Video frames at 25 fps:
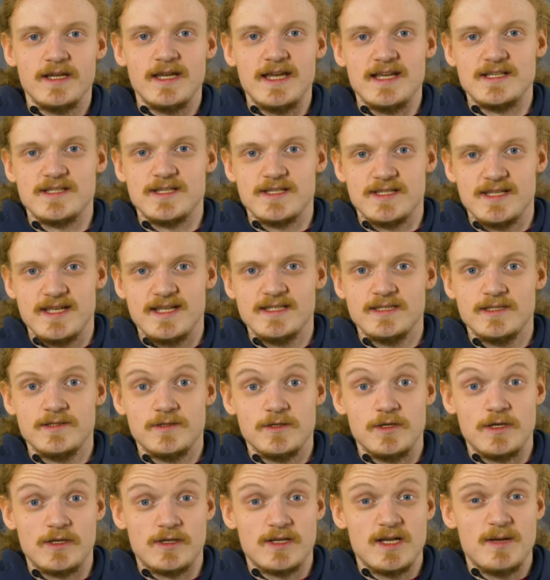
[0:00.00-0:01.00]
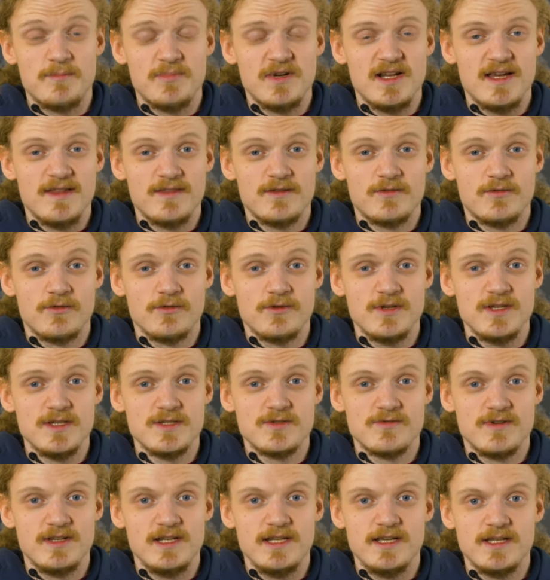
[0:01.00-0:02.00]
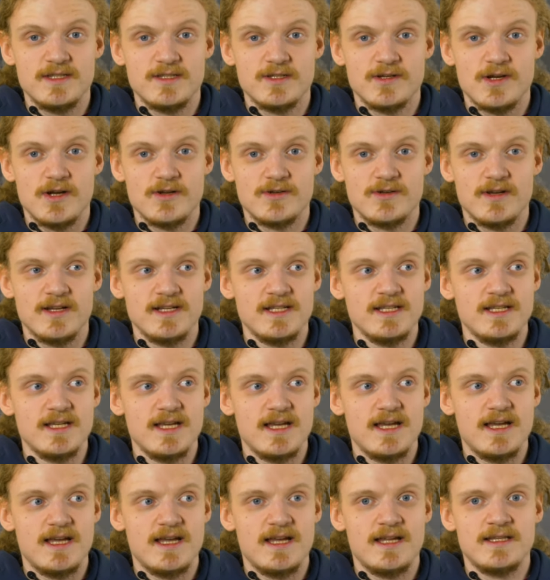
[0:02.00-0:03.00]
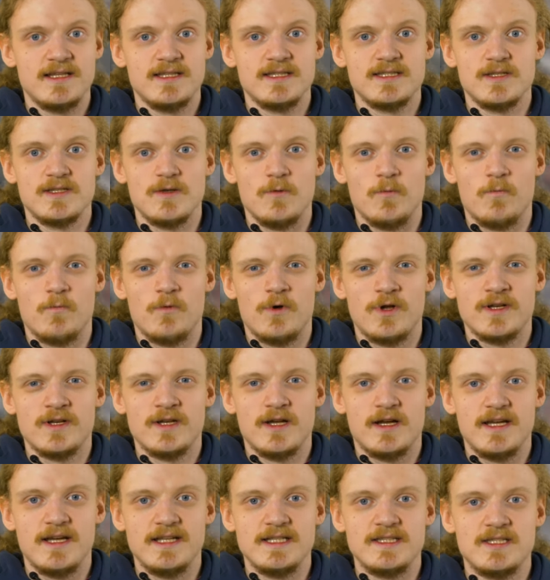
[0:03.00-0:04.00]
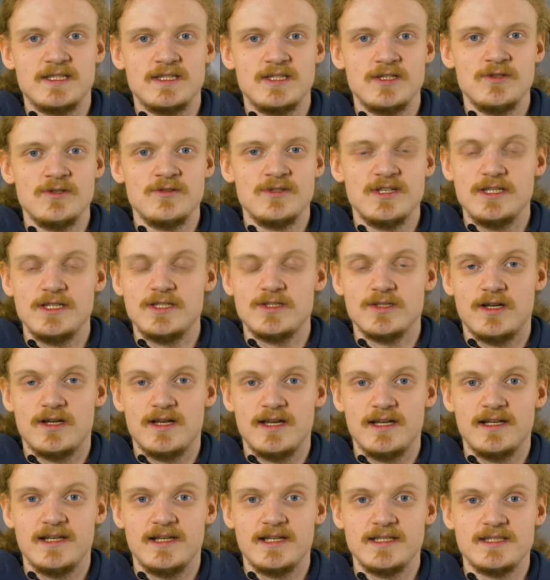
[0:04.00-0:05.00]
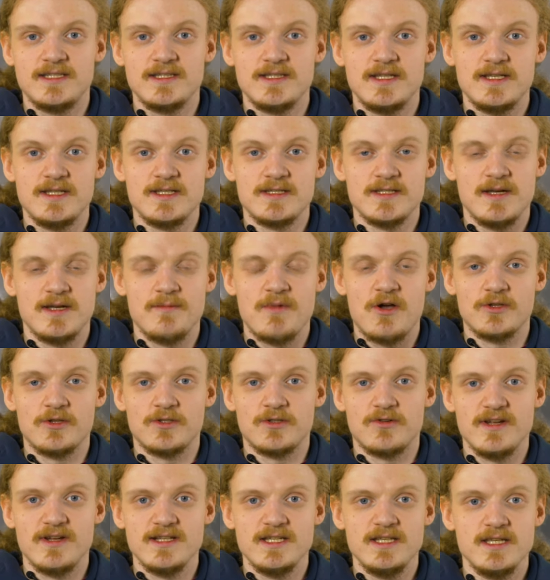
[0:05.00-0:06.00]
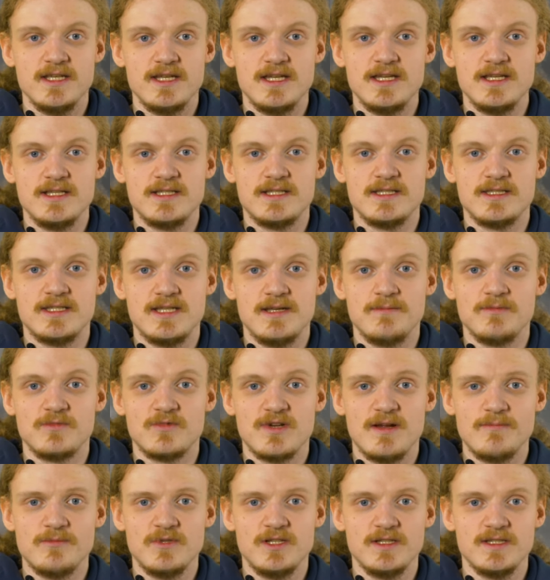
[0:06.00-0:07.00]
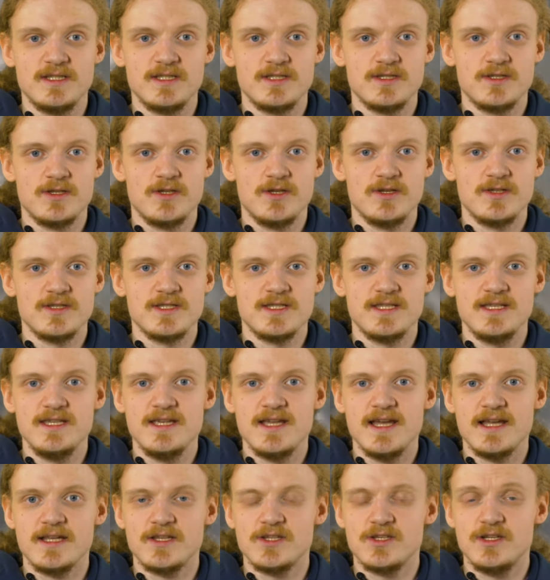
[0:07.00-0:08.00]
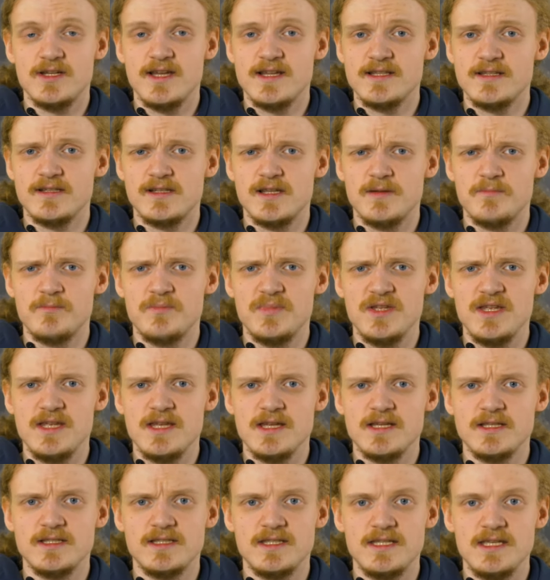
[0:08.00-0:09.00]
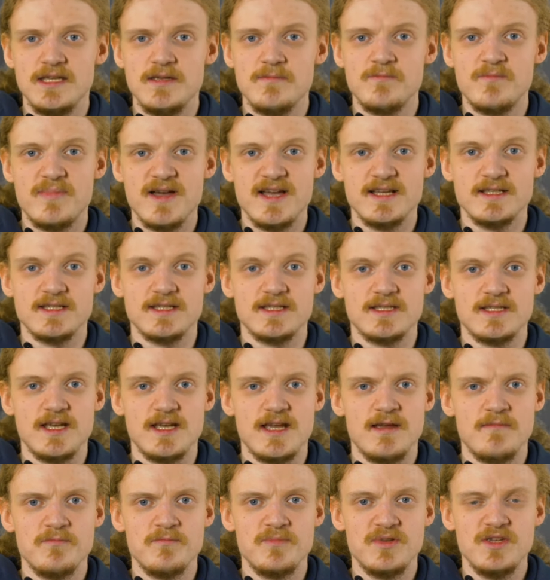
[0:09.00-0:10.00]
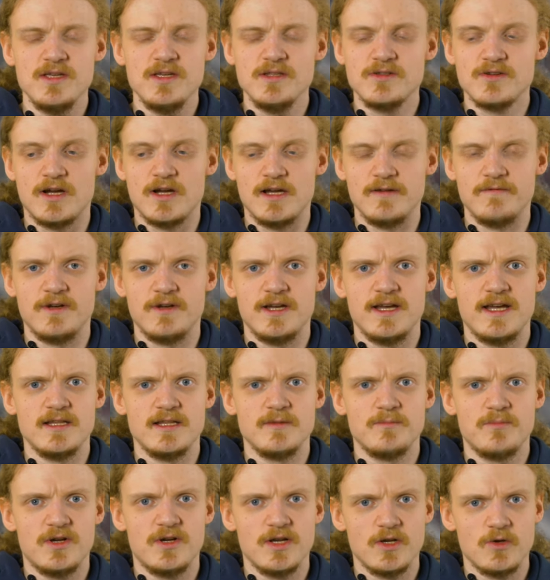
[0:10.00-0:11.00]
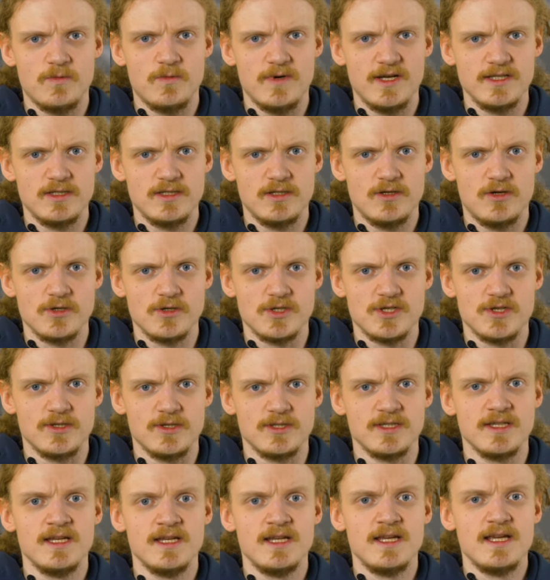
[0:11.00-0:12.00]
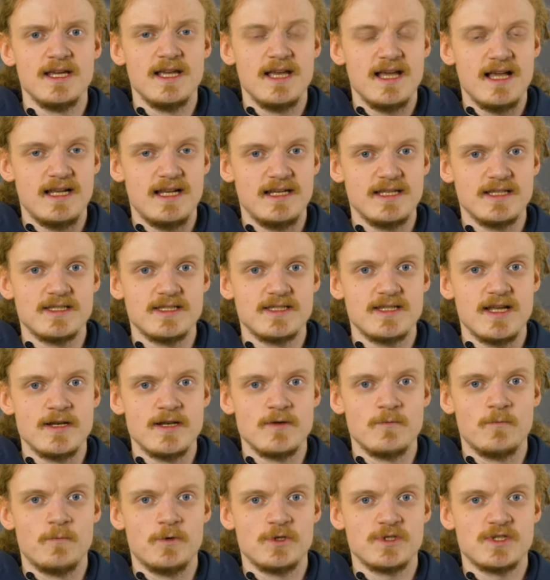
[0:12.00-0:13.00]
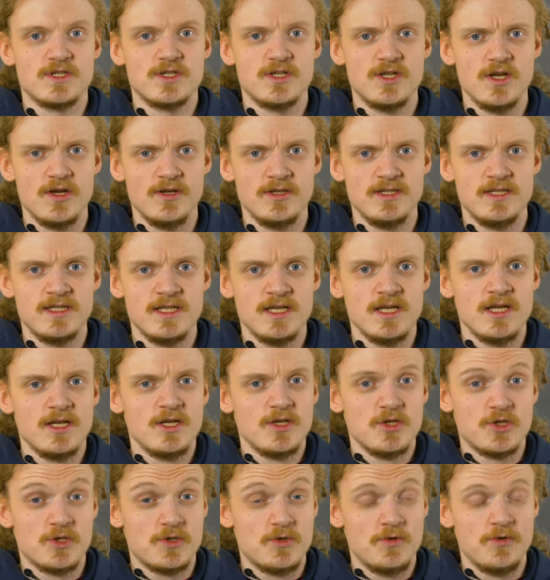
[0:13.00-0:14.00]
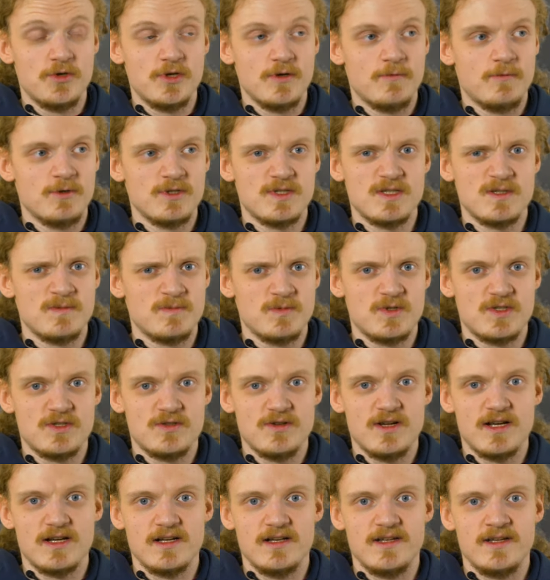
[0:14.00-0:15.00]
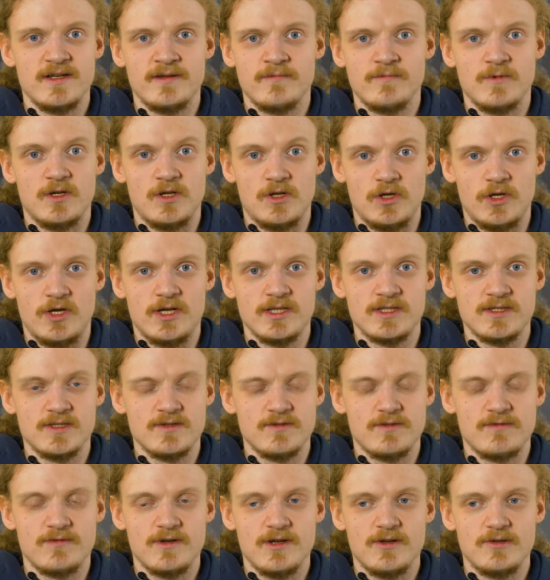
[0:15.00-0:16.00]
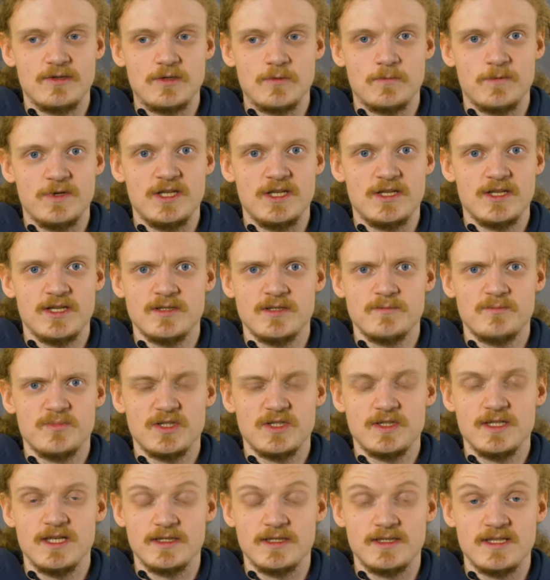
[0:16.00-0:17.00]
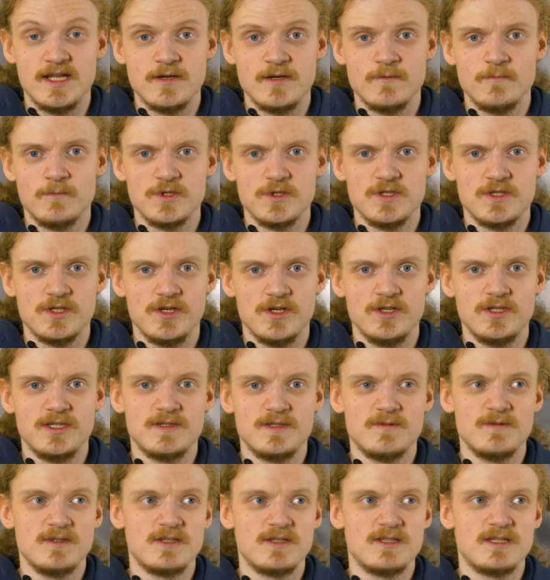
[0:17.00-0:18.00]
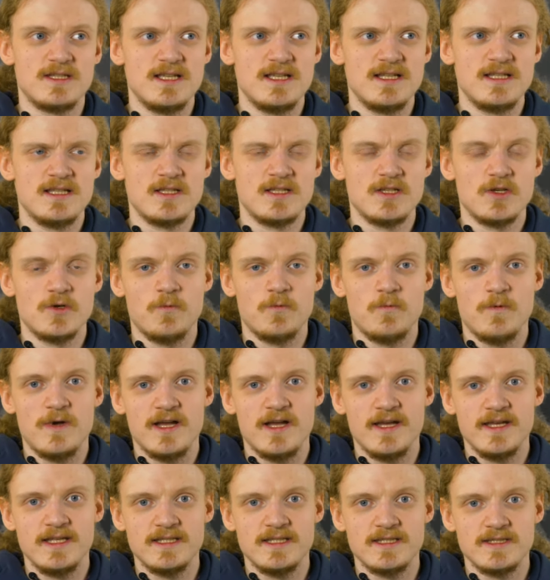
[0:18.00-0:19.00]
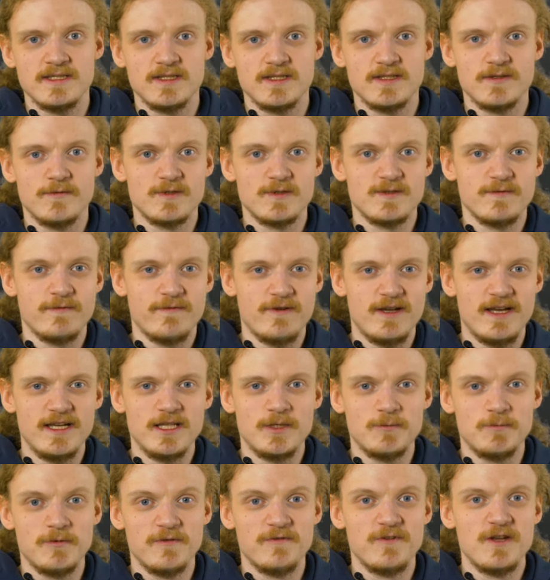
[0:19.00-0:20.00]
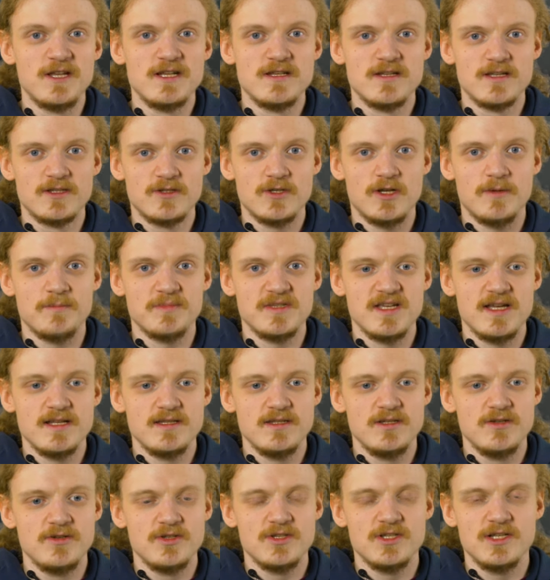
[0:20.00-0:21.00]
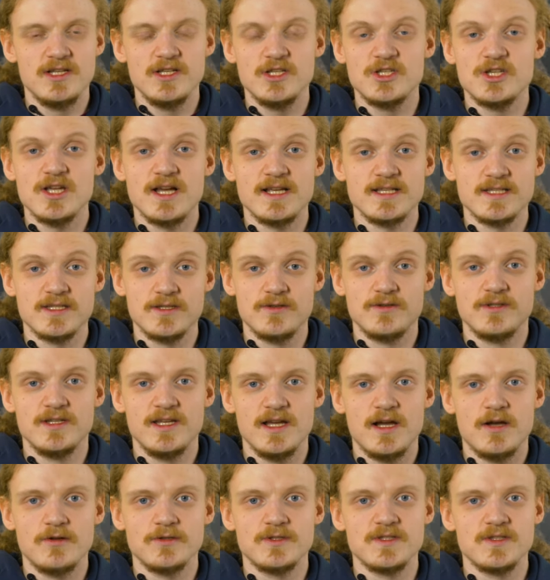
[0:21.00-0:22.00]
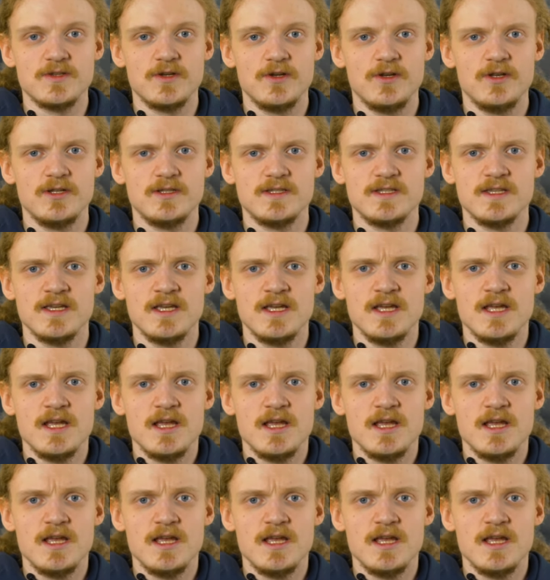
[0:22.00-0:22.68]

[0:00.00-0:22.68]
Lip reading: As I said, a couple other rookies really hit the ground running, and one I do need to highlight this time out already is Tim Tremnitz, because he actually ended up being the best MP driver, and by quite a long shot. Alex Dunn was good, Stuka was struggling a lot throughout the weekend, but yeah, Dunn was good, didn't quite fight within the top 10, usually just on the outskirts.